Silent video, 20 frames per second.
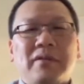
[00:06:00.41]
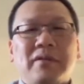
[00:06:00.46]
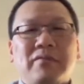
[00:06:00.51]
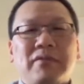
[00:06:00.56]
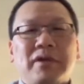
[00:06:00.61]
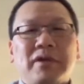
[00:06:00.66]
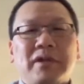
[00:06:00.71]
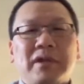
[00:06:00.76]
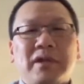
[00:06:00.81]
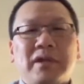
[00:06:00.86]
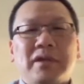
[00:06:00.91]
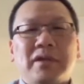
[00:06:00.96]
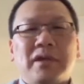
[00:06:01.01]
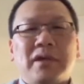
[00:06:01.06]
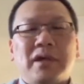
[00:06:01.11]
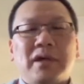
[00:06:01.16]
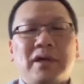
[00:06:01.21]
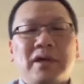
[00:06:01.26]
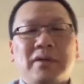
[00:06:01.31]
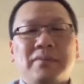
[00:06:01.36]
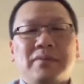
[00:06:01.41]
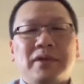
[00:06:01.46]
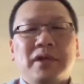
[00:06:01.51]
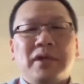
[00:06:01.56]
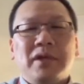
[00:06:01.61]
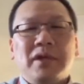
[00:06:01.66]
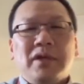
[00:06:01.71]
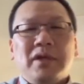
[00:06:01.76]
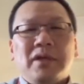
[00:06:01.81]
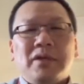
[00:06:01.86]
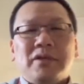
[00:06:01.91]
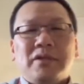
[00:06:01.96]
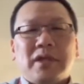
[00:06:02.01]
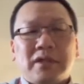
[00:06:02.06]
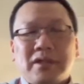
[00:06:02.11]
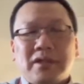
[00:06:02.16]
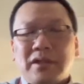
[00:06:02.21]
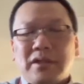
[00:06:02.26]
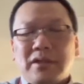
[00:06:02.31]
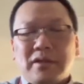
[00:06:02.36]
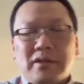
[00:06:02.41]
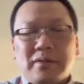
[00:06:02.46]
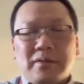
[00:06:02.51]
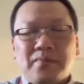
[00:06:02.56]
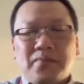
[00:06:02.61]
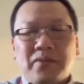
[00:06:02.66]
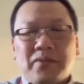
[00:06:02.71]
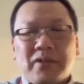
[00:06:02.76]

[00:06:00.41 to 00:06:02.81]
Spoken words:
really sucked into them.